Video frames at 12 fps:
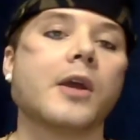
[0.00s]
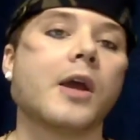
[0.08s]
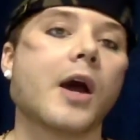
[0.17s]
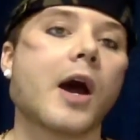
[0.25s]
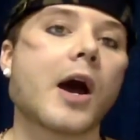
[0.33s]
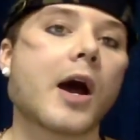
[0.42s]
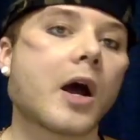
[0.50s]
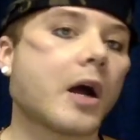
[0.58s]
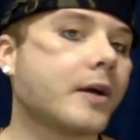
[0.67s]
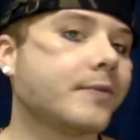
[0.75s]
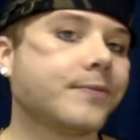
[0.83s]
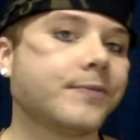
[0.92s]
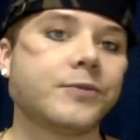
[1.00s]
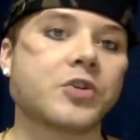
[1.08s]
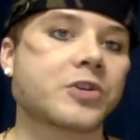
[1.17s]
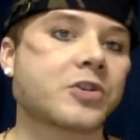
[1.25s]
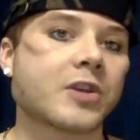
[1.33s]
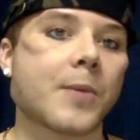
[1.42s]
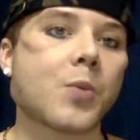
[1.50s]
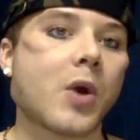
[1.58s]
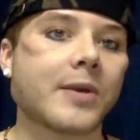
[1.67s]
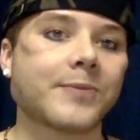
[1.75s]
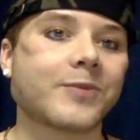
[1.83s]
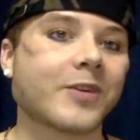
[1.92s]
uh, just
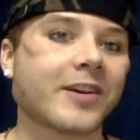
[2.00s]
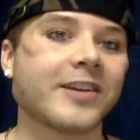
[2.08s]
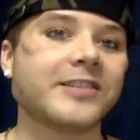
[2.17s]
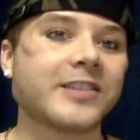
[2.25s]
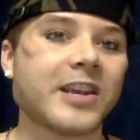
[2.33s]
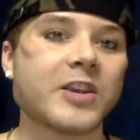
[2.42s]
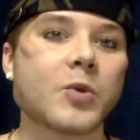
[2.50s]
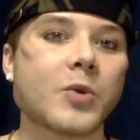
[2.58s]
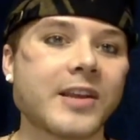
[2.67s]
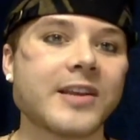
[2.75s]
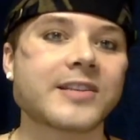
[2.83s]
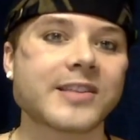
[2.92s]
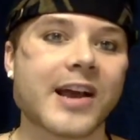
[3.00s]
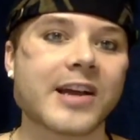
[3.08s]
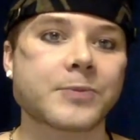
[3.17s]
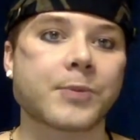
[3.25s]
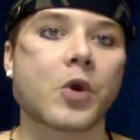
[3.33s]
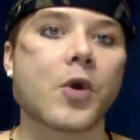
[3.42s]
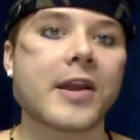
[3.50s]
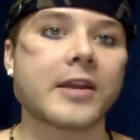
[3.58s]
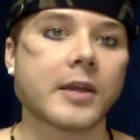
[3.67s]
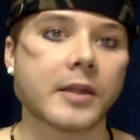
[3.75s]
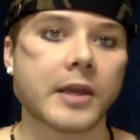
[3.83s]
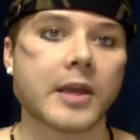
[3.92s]
somewhat continually slash
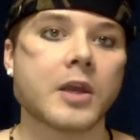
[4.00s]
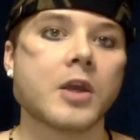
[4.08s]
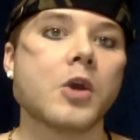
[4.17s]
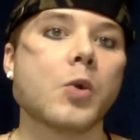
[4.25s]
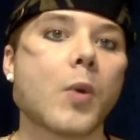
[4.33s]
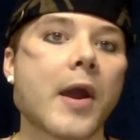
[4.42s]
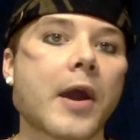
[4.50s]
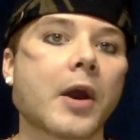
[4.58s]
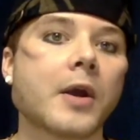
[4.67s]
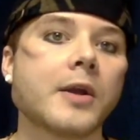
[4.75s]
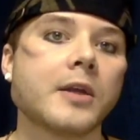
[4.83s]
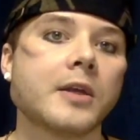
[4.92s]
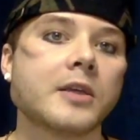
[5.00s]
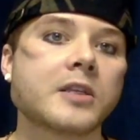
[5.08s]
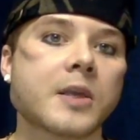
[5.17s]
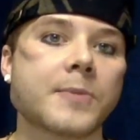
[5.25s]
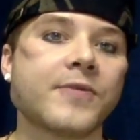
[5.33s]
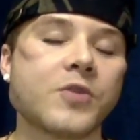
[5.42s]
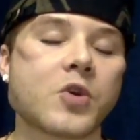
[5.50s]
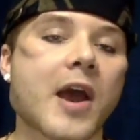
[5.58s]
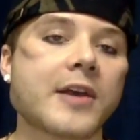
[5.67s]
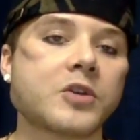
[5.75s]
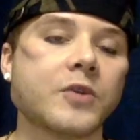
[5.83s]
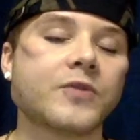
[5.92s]
perennially, where some of you
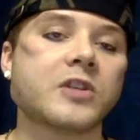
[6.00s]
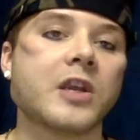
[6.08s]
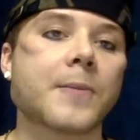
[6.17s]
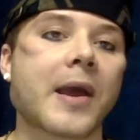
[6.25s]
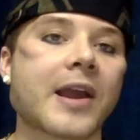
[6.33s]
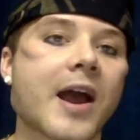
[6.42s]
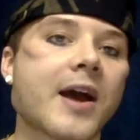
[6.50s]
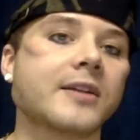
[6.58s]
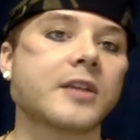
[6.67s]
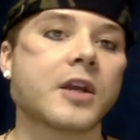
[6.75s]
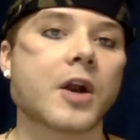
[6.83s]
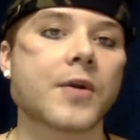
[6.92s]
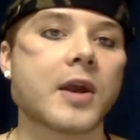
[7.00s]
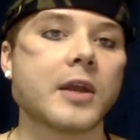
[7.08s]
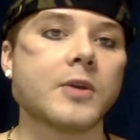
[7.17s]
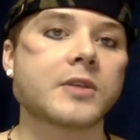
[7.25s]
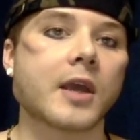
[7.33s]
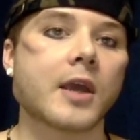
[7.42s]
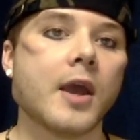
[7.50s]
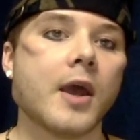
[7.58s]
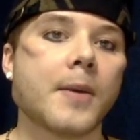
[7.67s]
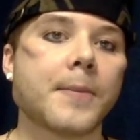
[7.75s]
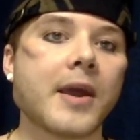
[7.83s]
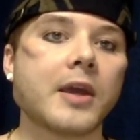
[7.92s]
guys who've seen my content already, you say,
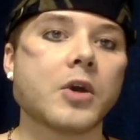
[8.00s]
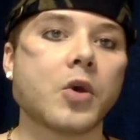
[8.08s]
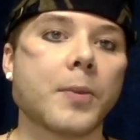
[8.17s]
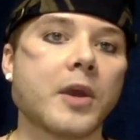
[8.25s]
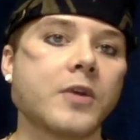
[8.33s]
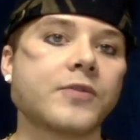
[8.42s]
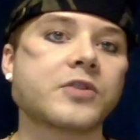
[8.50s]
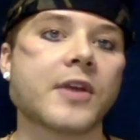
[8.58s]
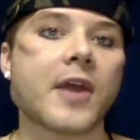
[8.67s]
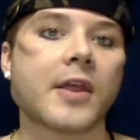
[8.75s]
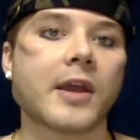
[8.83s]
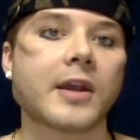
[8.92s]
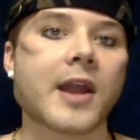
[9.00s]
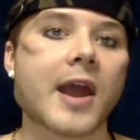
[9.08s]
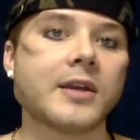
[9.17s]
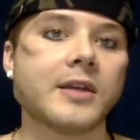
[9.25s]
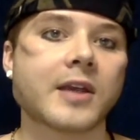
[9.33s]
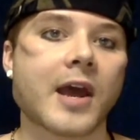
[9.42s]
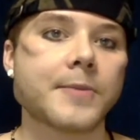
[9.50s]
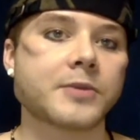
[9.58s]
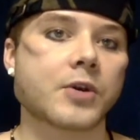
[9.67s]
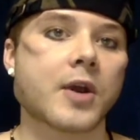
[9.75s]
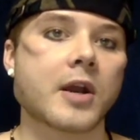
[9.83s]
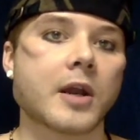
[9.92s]
Michael, but you've said that like 90
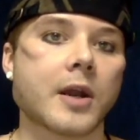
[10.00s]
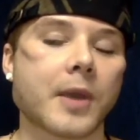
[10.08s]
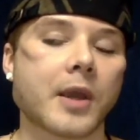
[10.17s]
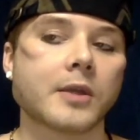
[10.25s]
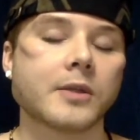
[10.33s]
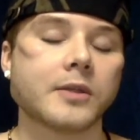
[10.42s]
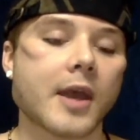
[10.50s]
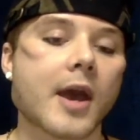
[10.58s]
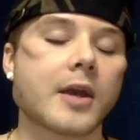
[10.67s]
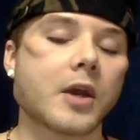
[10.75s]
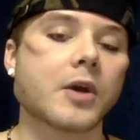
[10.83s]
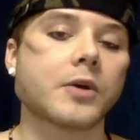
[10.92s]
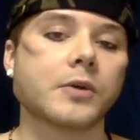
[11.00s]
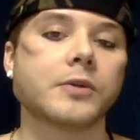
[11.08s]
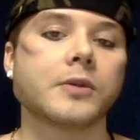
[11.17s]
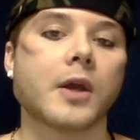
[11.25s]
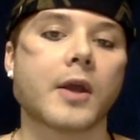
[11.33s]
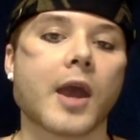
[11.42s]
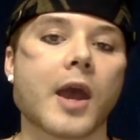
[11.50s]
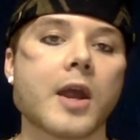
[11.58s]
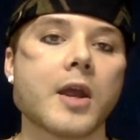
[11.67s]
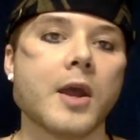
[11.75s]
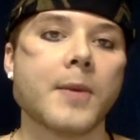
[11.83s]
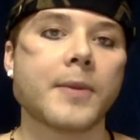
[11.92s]
times already. And I'm like, yeah, I know.
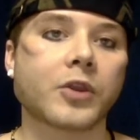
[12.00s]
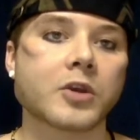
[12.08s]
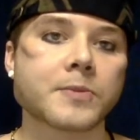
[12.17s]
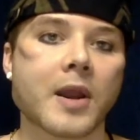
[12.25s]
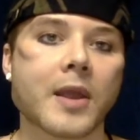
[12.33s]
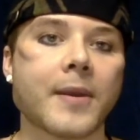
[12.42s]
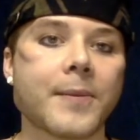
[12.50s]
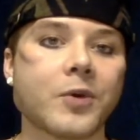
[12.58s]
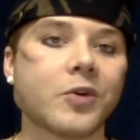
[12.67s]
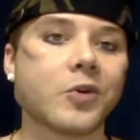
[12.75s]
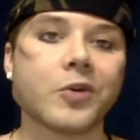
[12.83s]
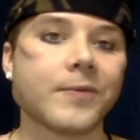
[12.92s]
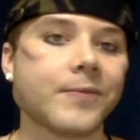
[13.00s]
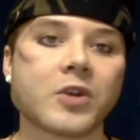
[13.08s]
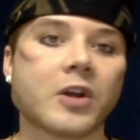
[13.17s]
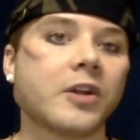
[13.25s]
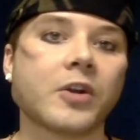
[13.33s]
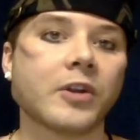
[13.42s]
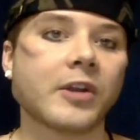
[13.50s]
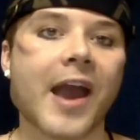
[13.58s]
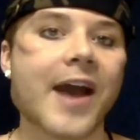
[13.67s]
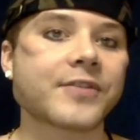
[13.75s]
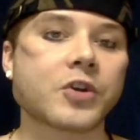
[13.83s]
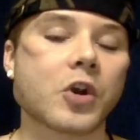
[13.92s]
Okay. But there's many people who clearly
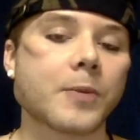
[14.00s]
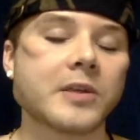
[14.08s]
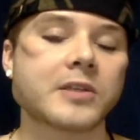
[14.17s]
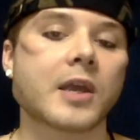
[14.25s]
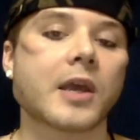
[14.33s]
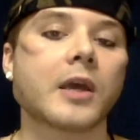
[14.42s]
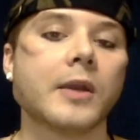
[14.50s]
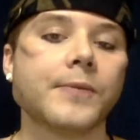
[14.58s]
haven't heard me say it,